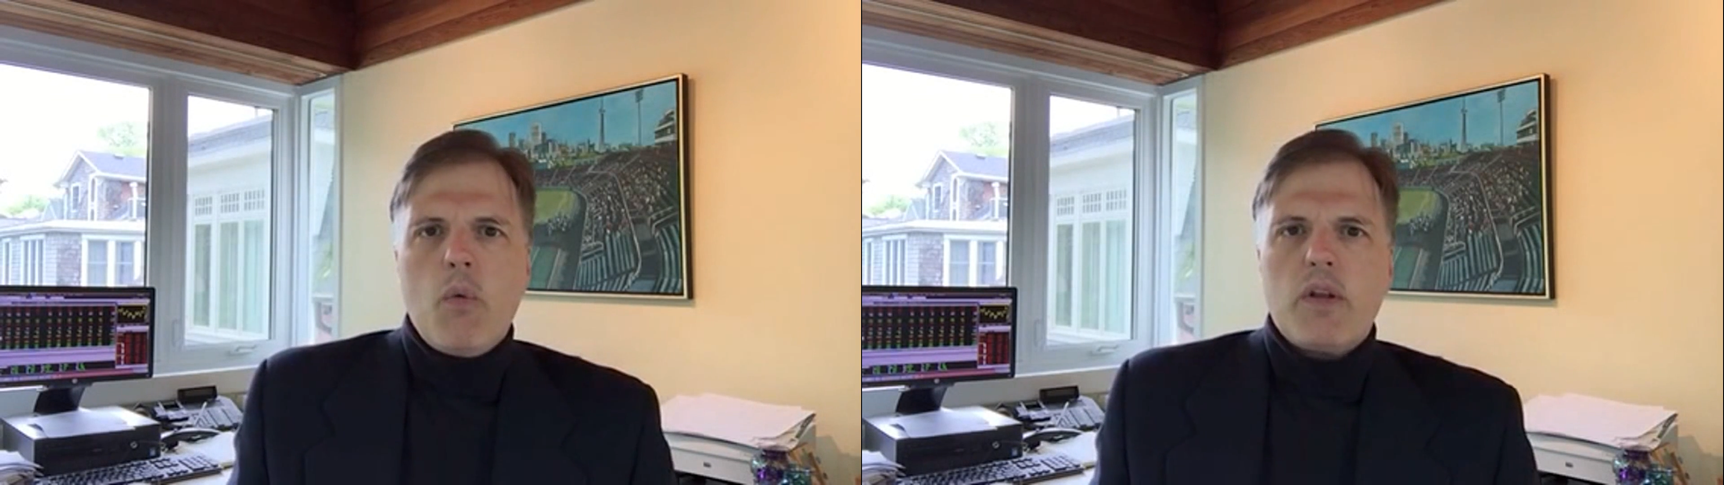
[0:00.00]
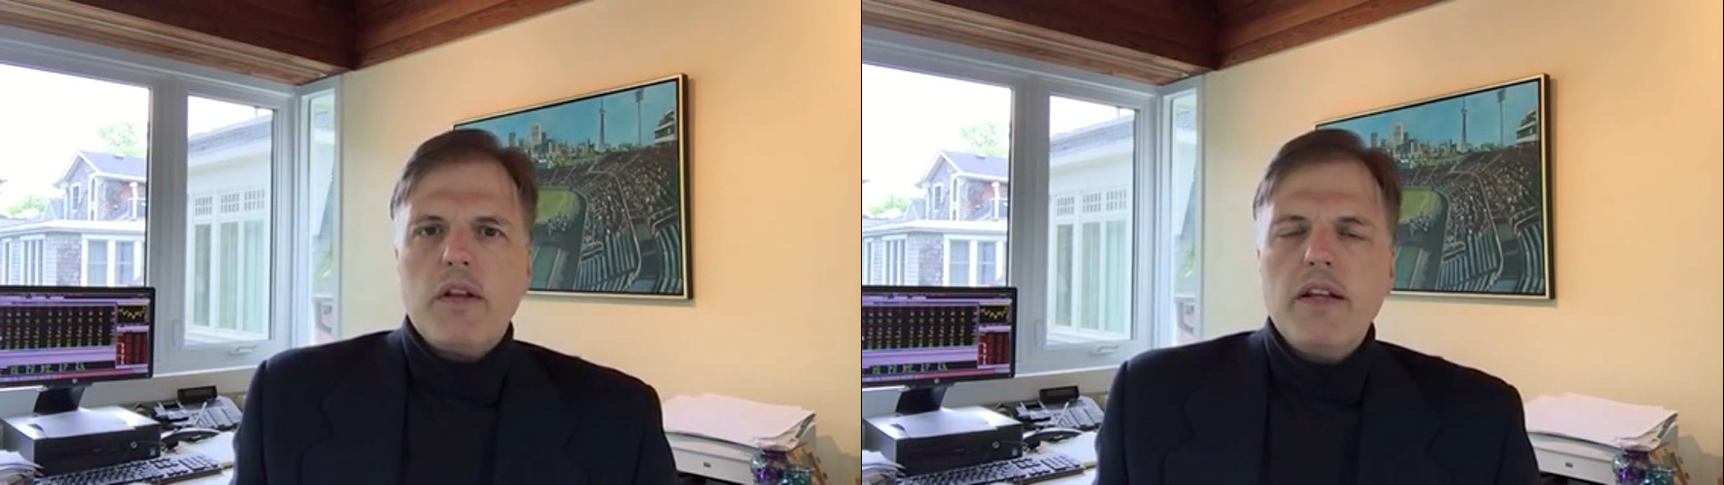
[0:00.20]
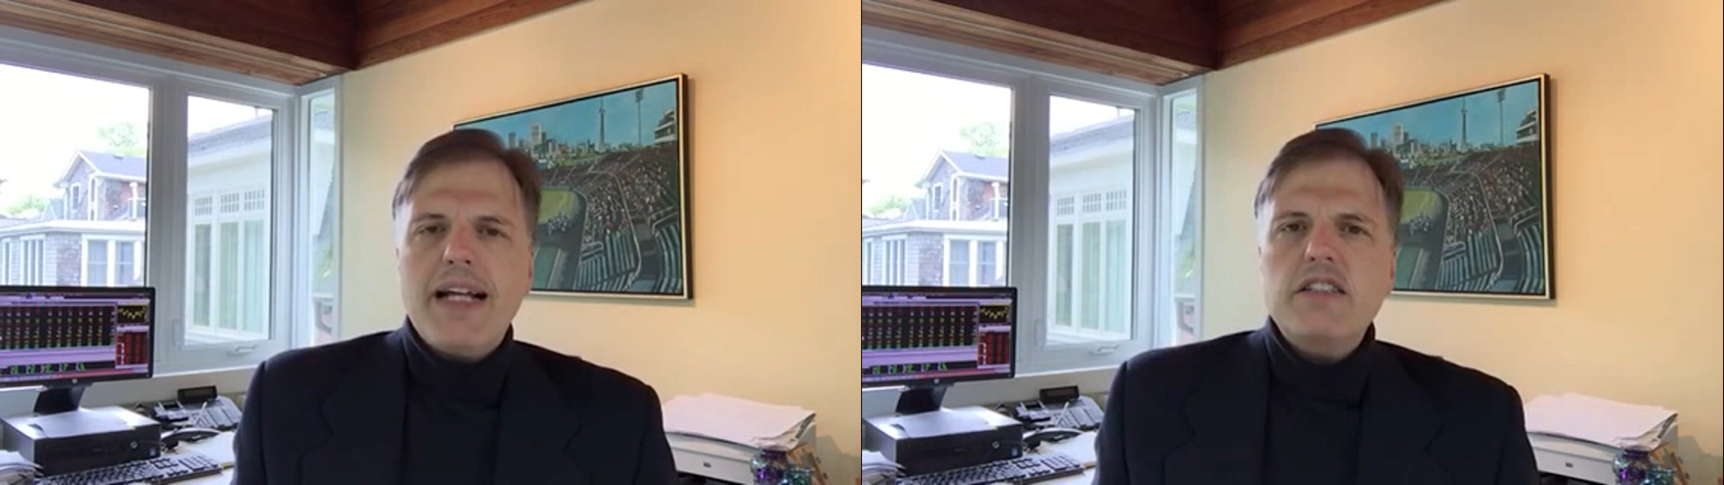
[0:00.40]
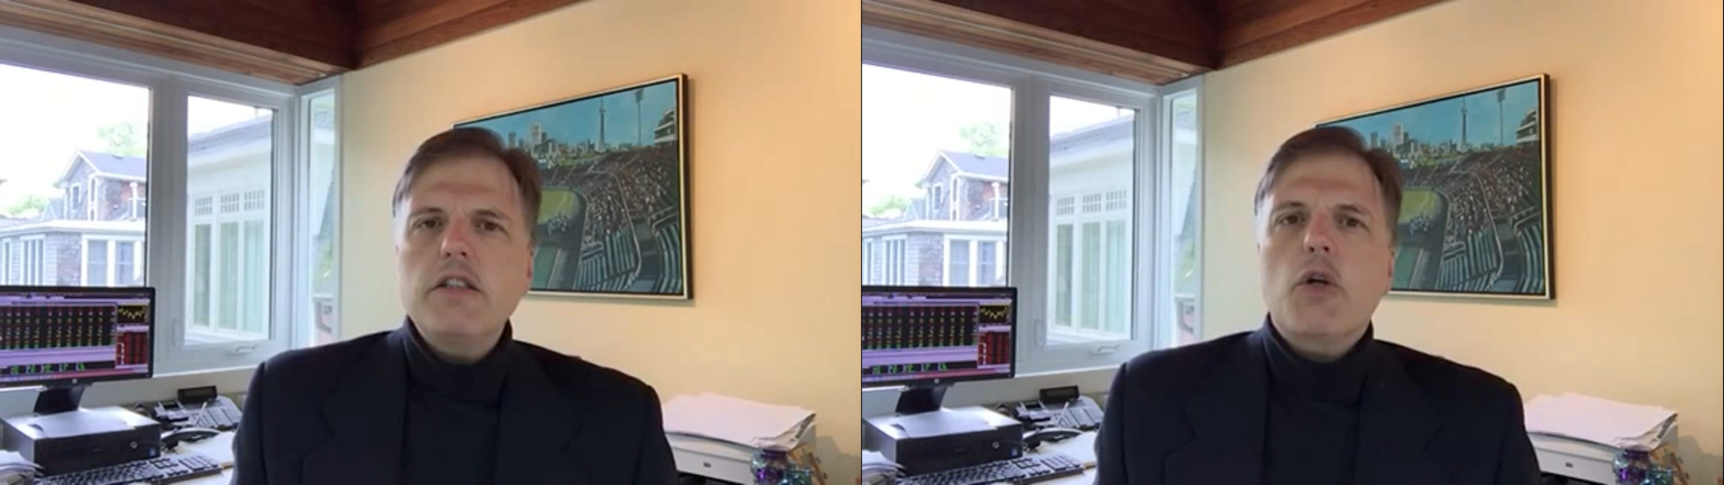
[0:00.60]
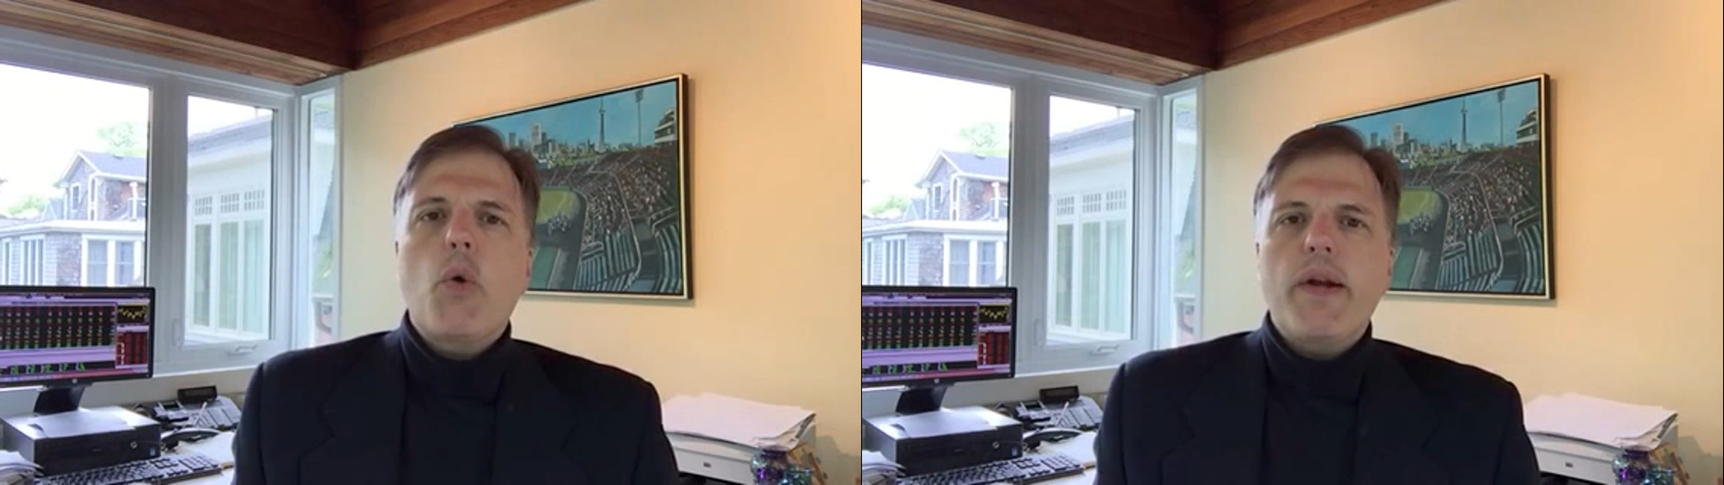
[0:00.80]
with less
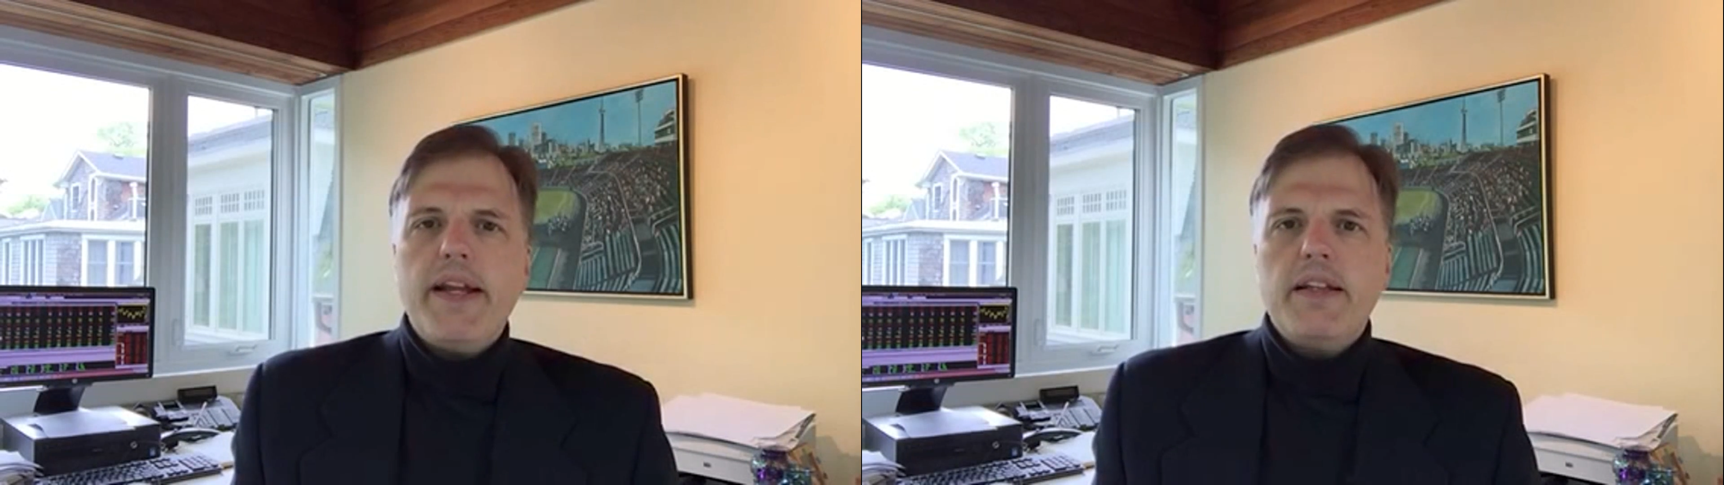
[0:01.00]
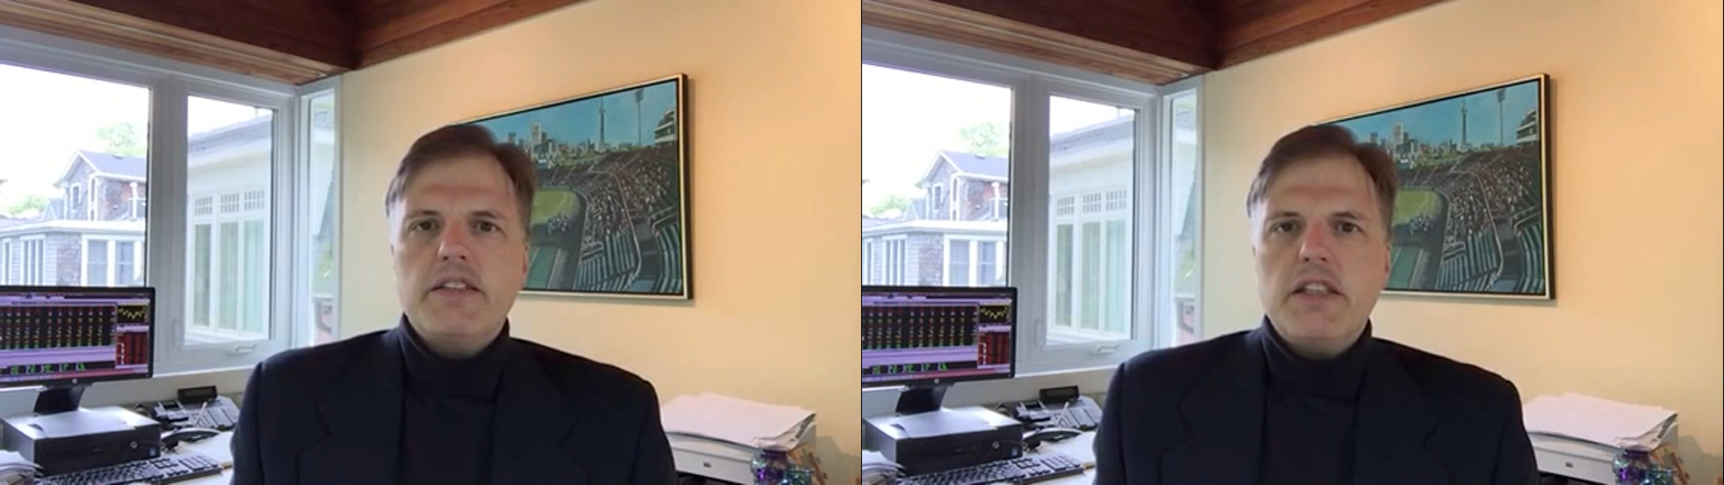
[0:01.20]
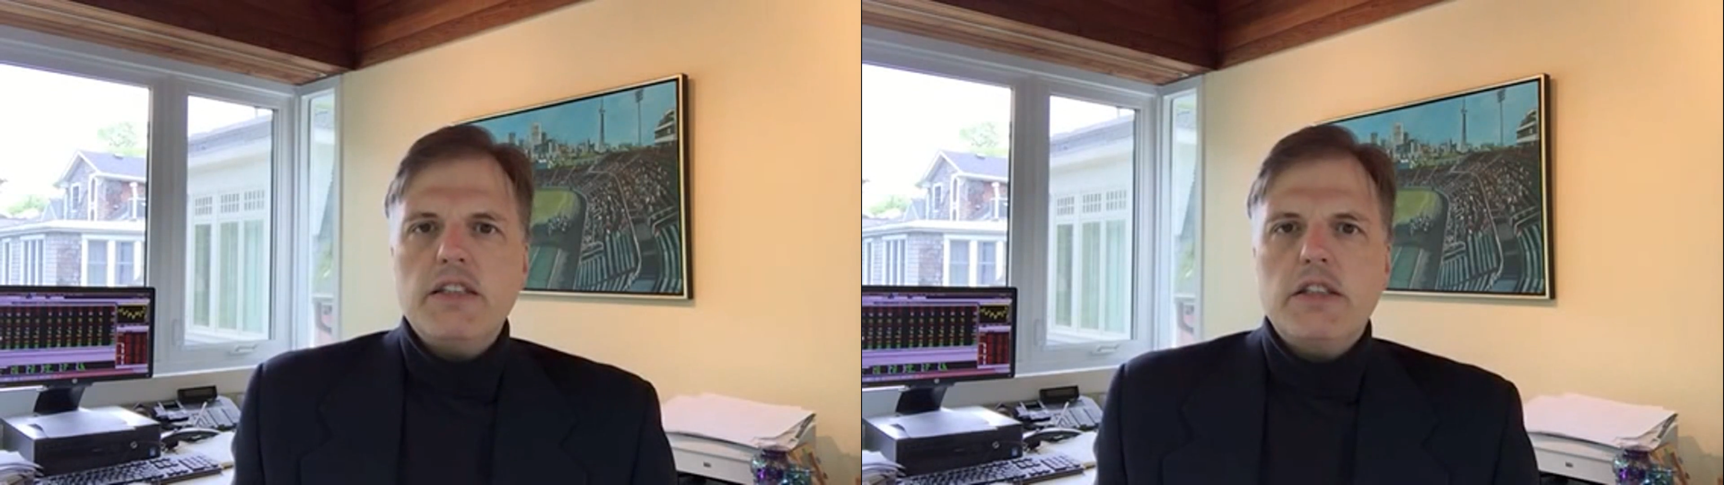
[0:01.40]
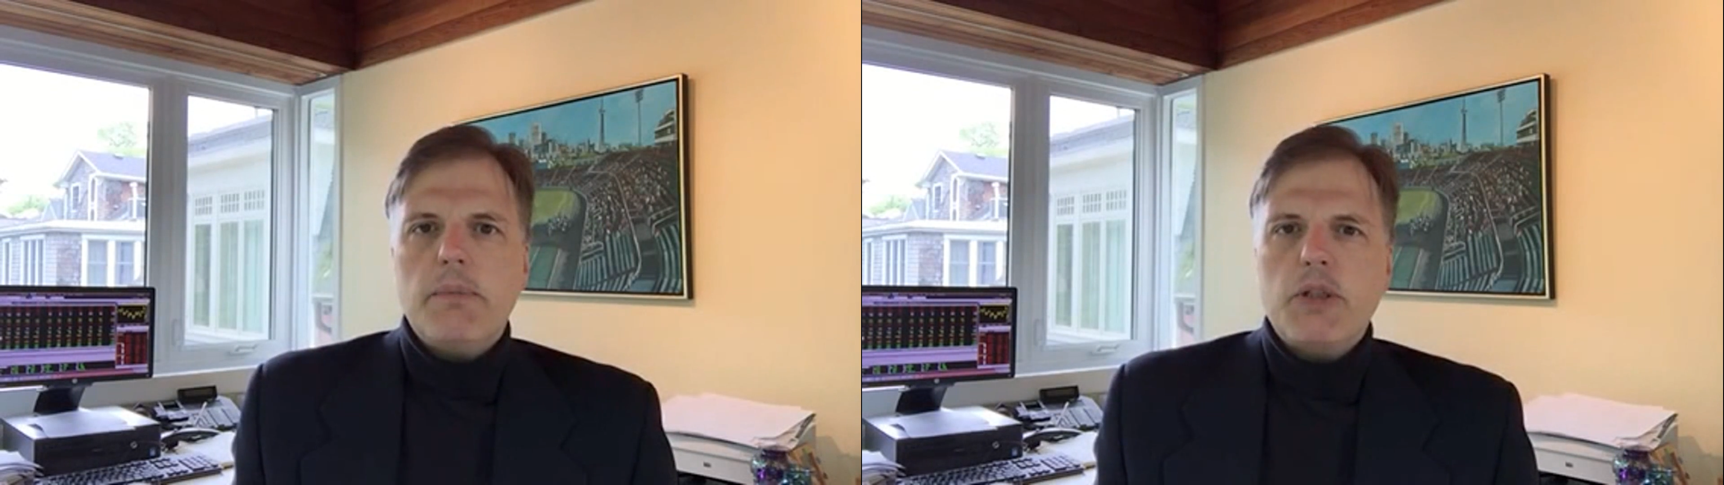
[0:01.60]
liquidity in the system,